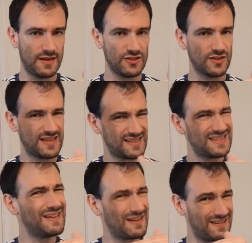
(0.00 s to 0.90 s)
So there's
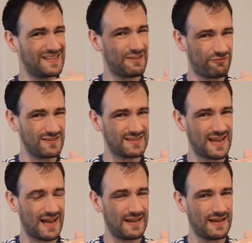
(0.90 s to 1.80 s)
a difference
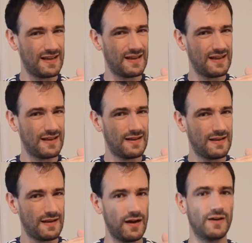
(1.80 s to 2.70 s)
there.
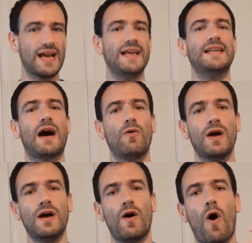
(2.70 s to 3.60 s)
Okay, now
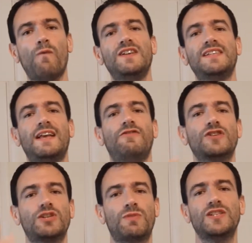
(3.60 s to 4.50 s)
obviously if you're a
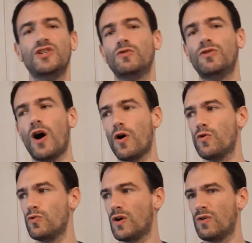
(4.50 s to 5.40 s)
sprinter, you'll
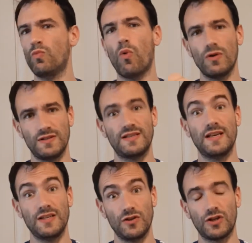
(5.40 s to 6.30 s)
know
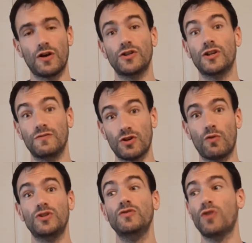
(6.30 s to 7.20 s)
your coach should have
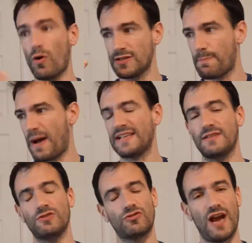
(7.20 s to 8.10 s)
told you not to
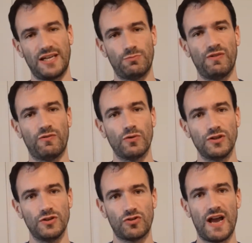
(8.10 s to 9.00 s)
passive stretch before
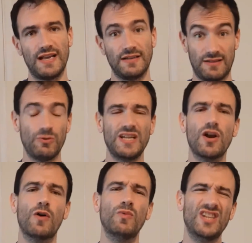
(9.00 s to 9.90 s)
you train. Then
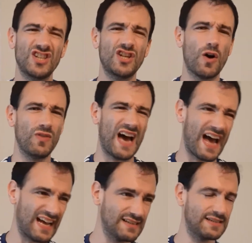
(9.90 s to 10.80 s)
we should know that
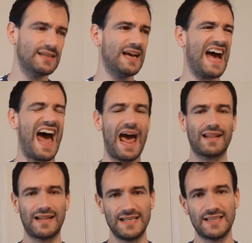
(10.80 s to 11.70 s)
as
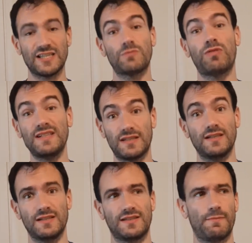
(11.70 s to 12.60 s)
athletes, as
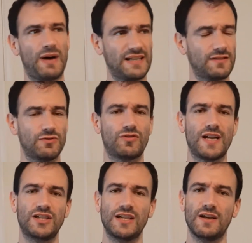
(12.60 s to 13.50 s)
sprinters, that passive
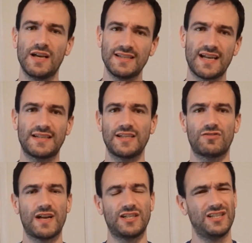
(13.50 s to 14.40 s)
stretching, static
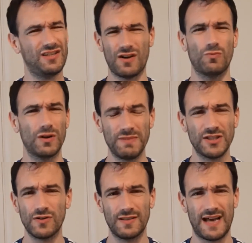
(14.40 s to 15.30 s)
stretching, you don't want to be
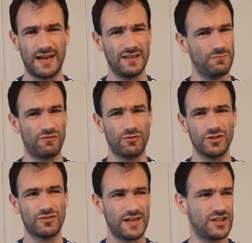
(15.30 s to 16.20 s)
doing that before
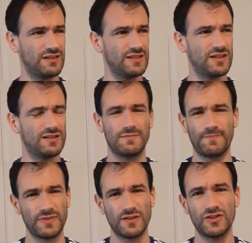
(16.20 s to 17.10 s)
stretching. It doesn't
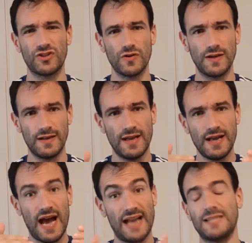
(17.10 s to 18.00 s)
do you.
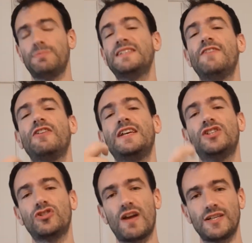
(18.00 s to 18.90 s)
And specifically in
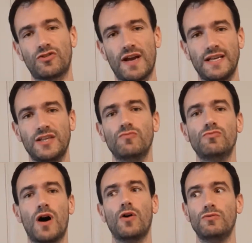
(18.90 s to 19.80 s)
strength training,
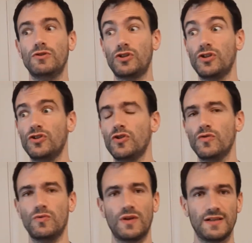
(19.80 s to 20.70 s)
you shouldn't
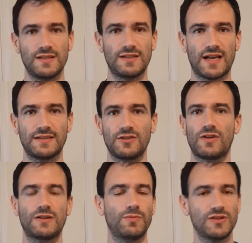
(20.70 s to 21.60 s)
do static
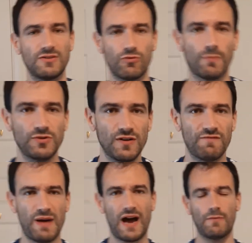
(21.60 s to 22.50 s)
stretching because it robs you of
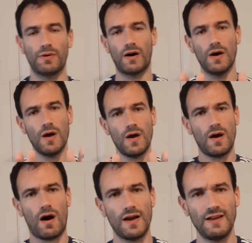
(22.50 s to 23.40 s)
power. But
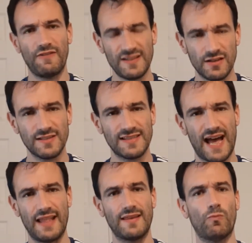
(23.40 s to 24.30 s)
if it does
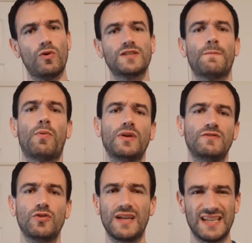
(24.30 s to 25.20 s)
that, then what's the point of
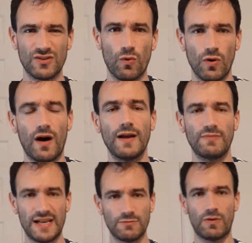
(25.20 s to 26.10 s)
doing it at all?
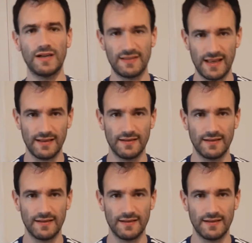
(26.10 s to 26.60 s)
That's my thing.